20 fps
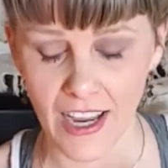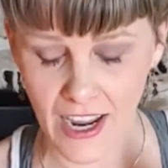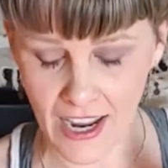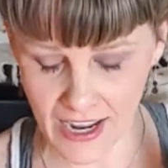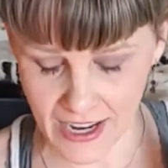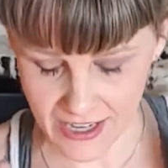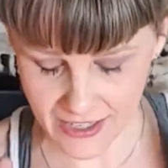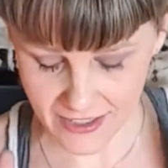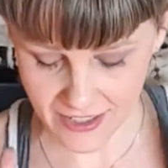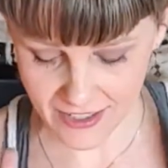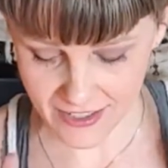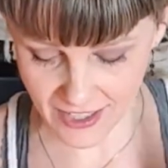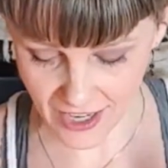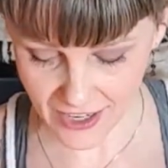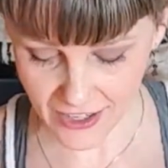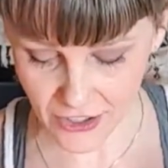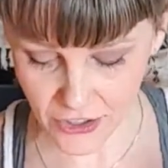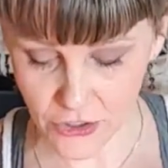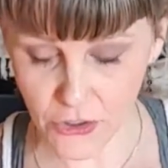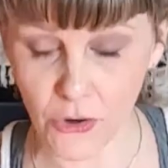I
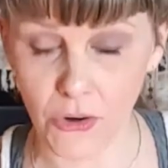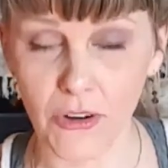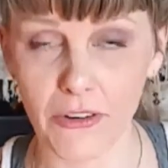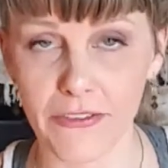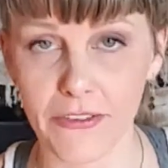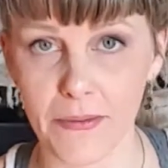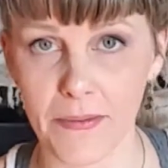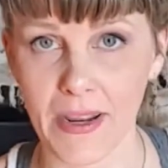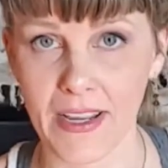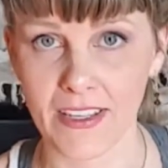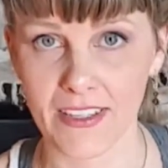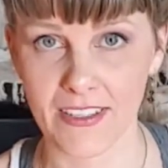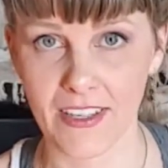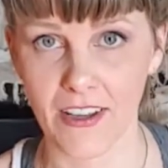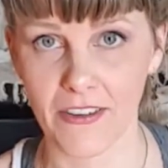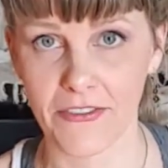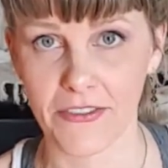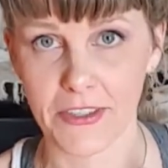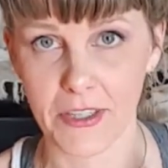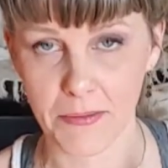set a goal for
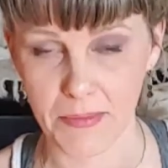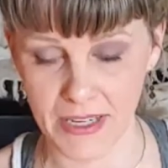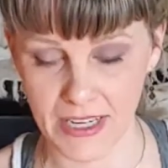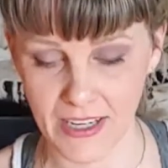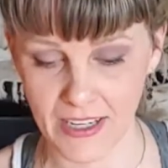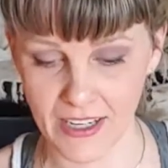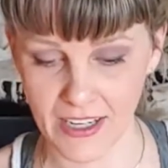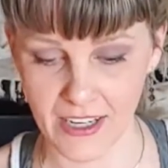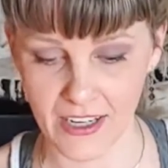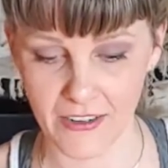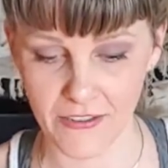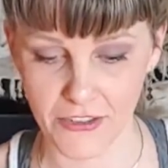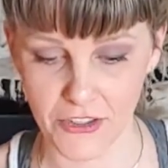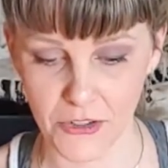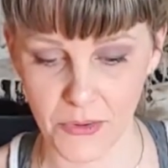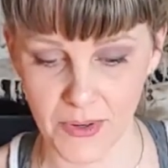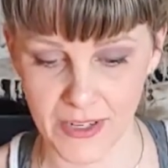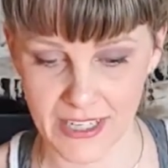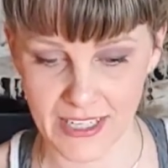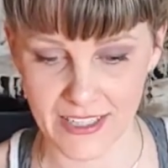myself at the beginning of
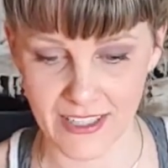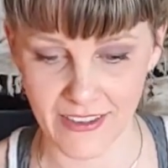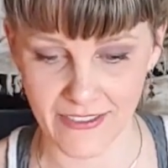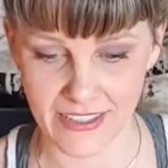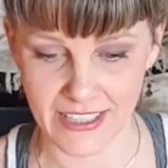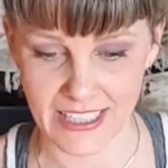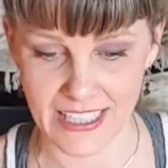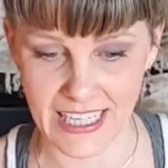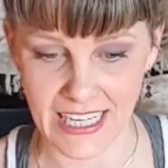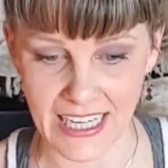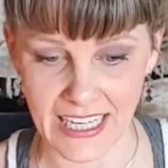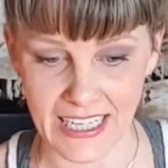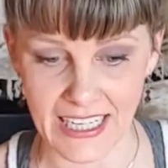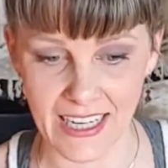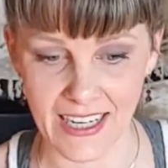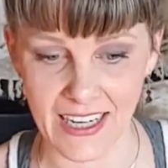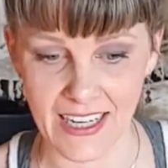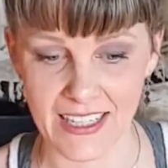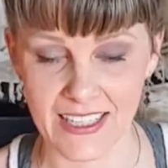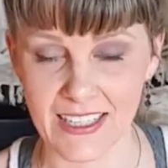2017,
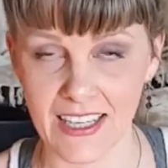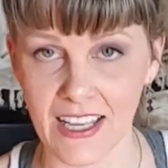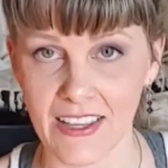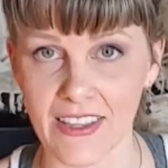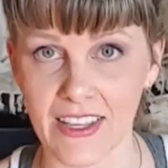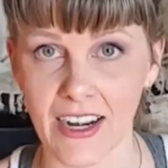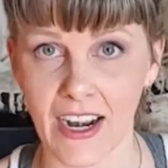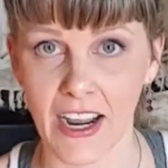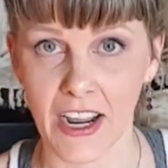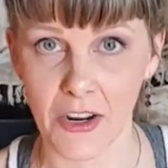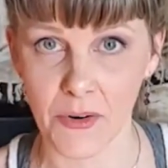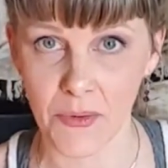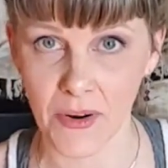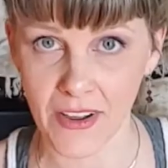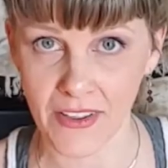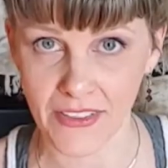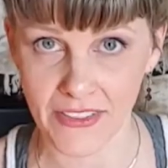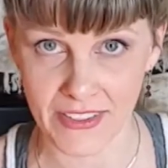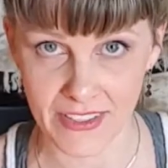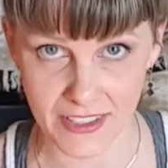and I said that I
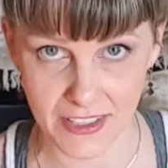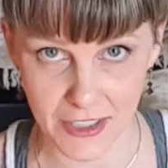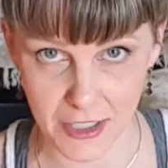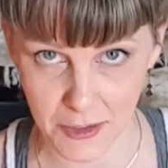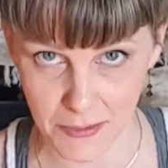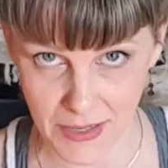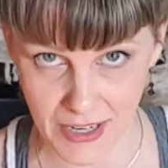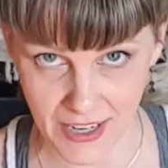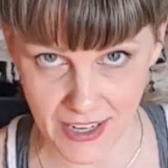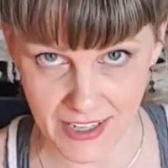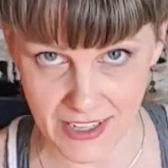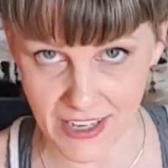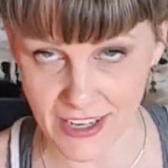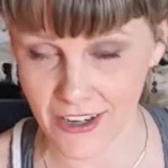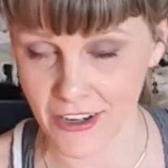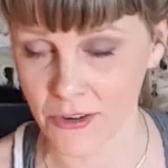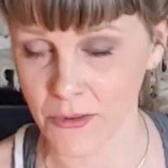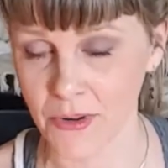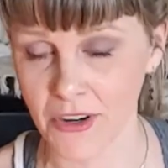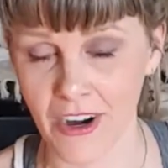want this to be a
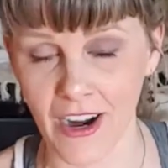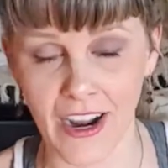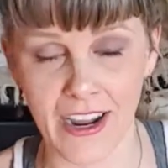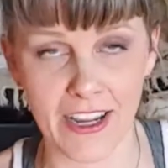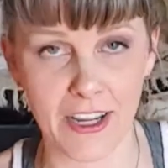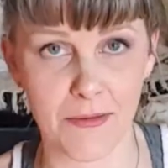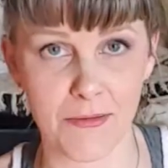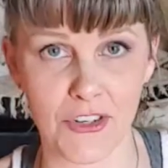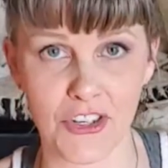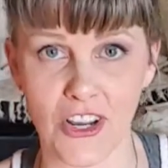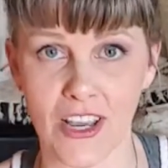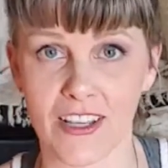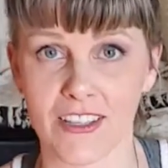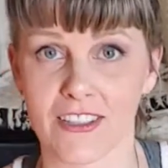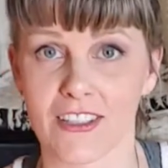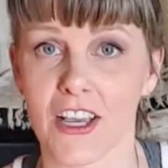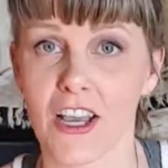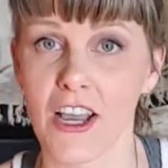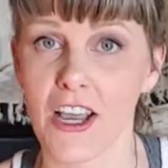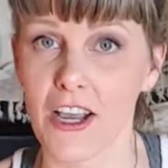year where I am
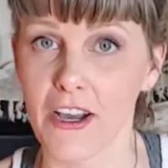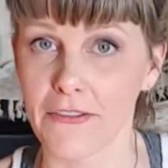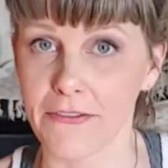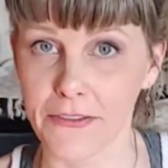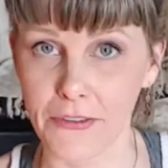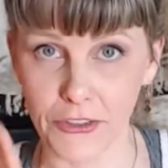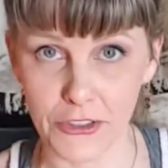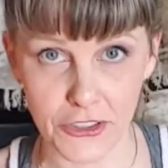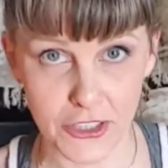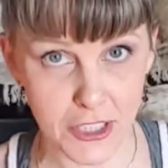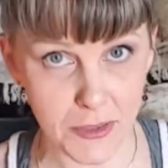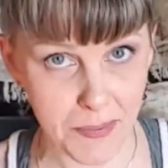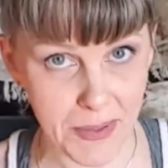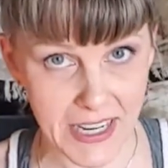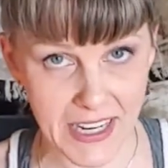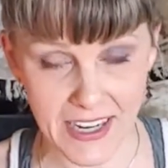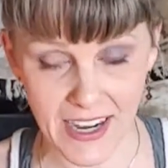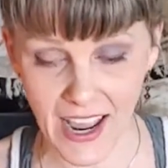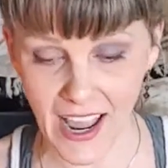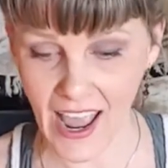just full
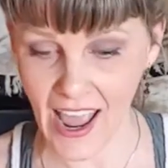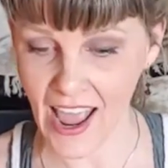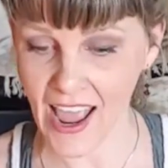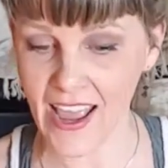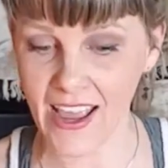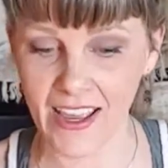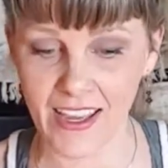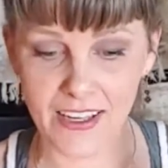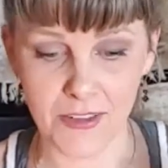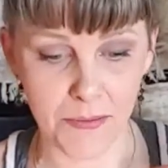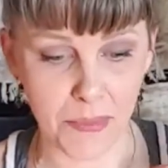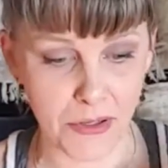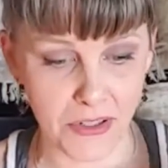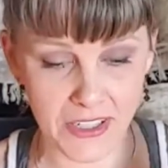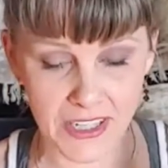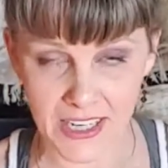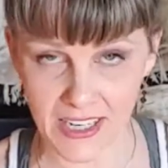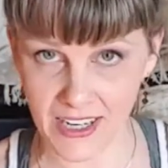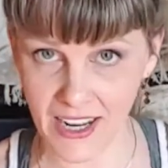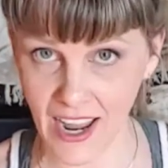speed ahead,
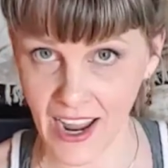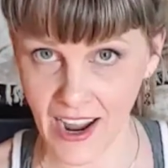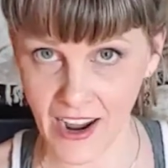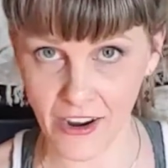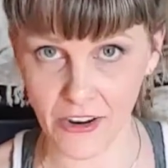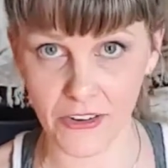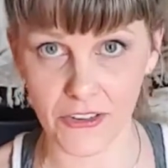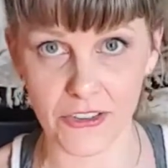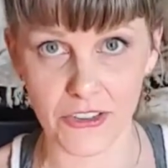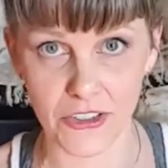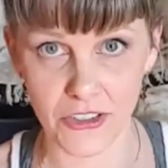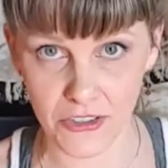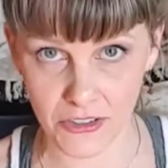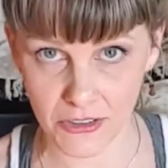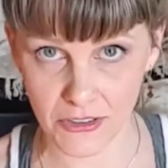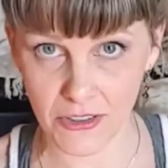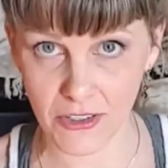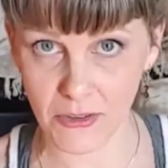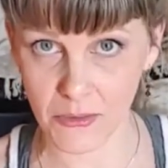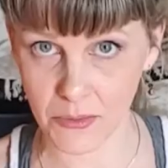putting out
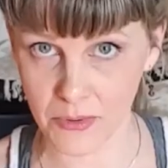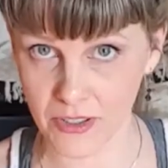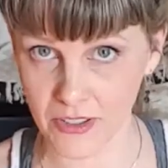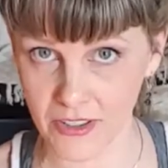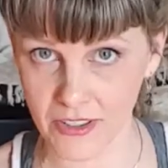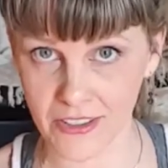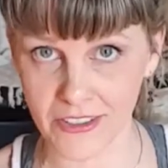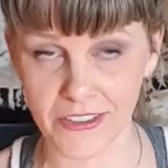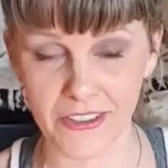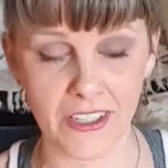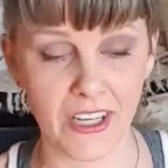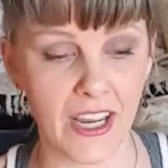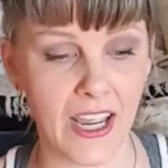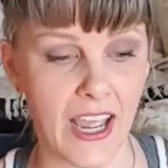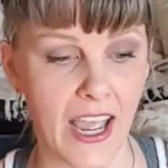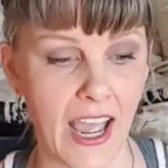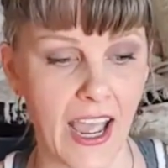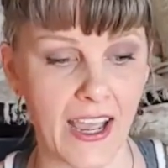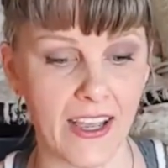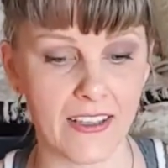to the world
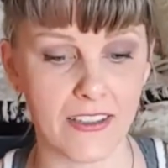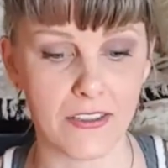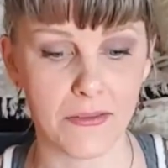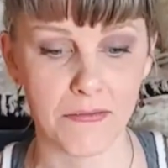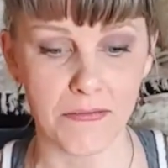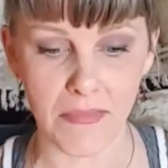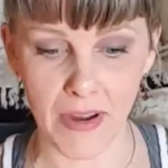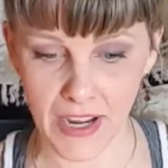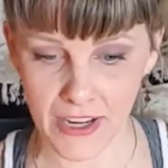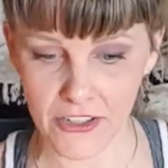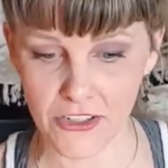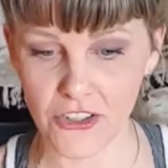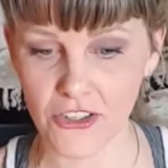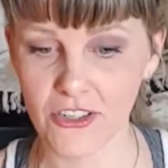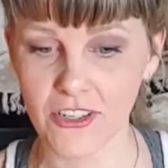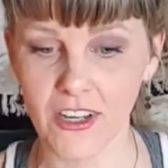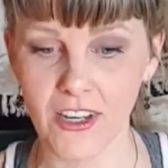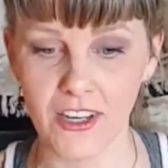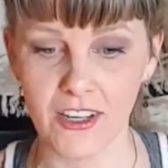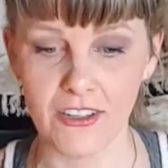as
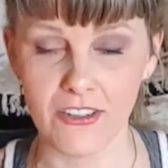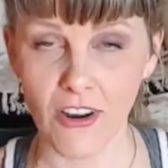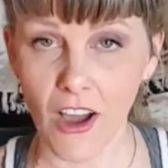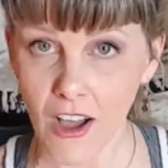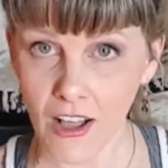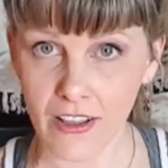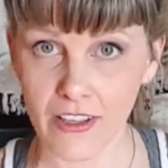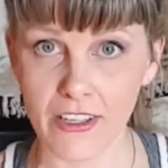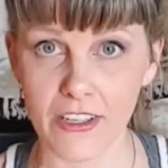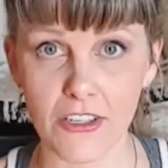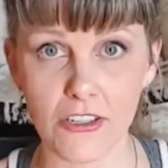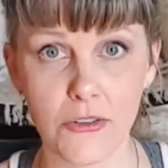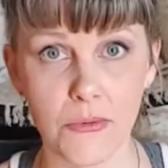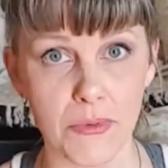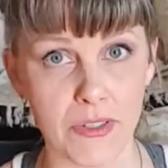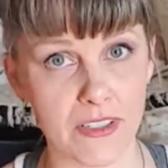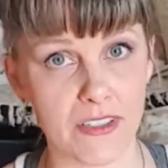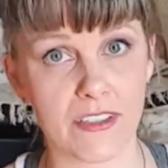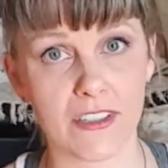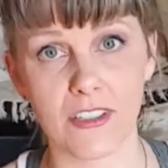much knowledge,
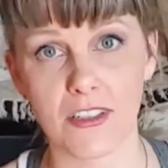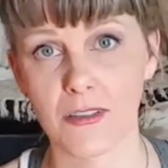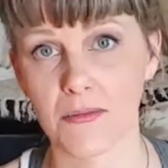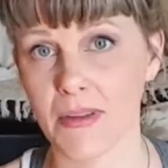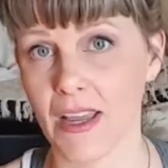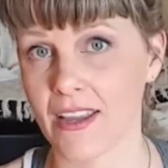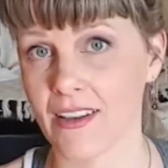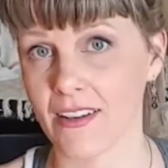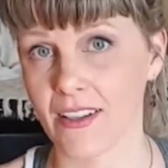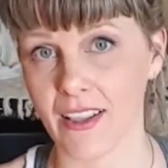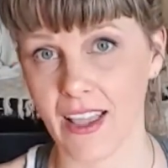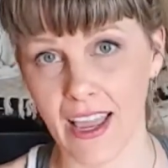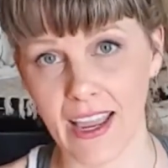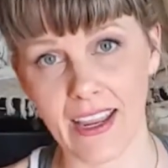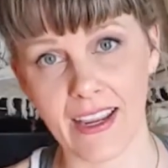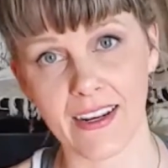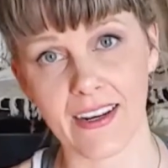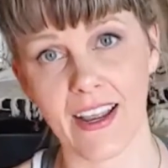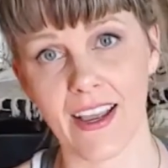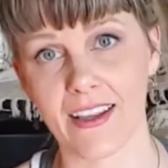wisdom, and
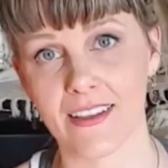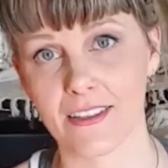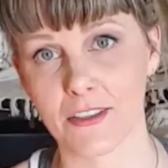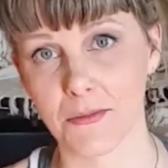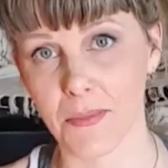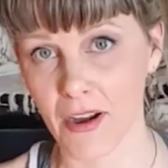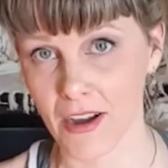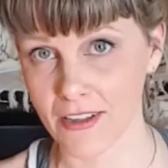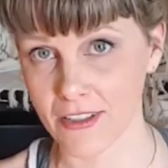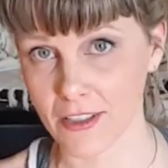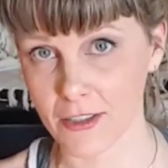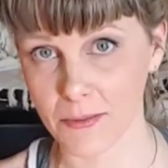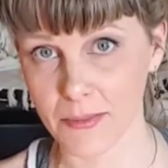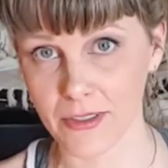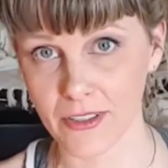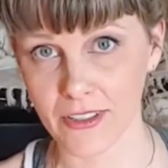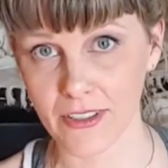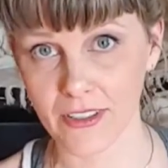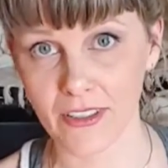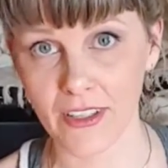light as
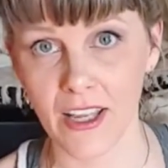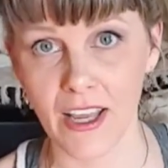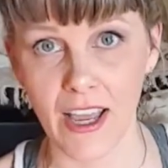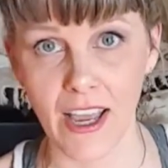possible.